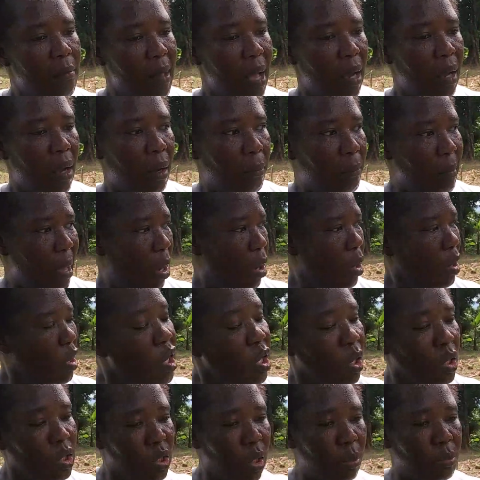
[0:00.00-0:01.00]
me I go, me go
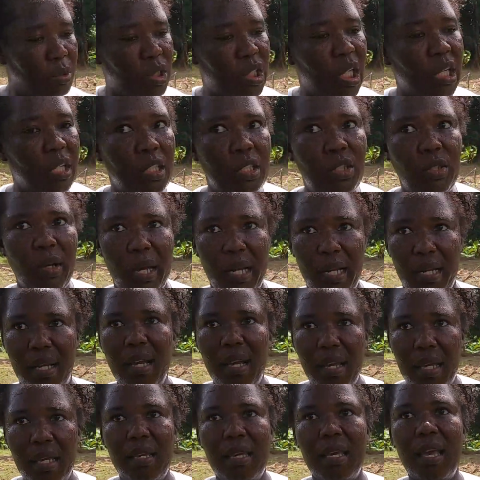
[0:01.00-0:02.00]
give you some
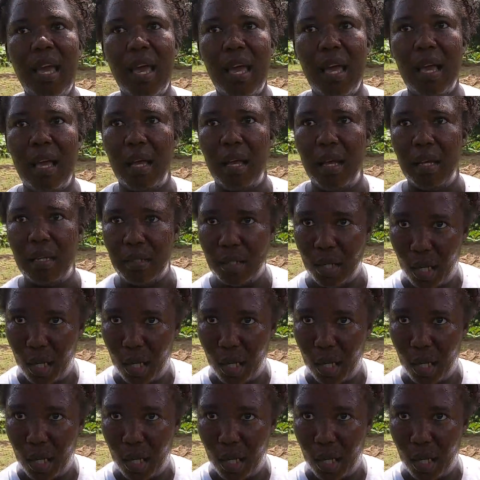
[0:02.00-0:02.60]
children. Yeah. Yeah.